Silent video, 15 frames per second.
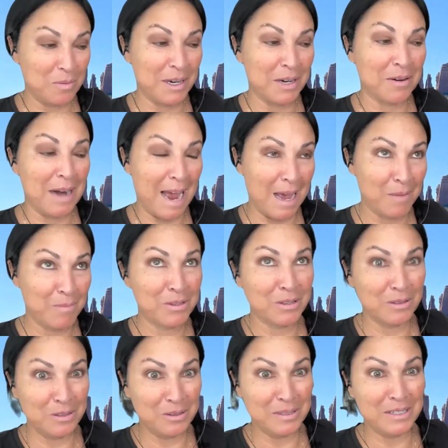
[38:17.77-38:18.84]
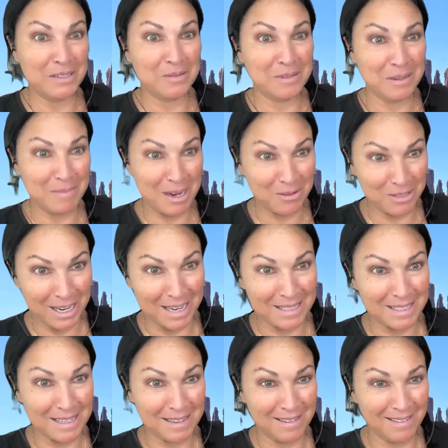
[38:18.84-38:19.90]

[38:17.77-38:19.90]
We are absolutely doing Mount Shasta.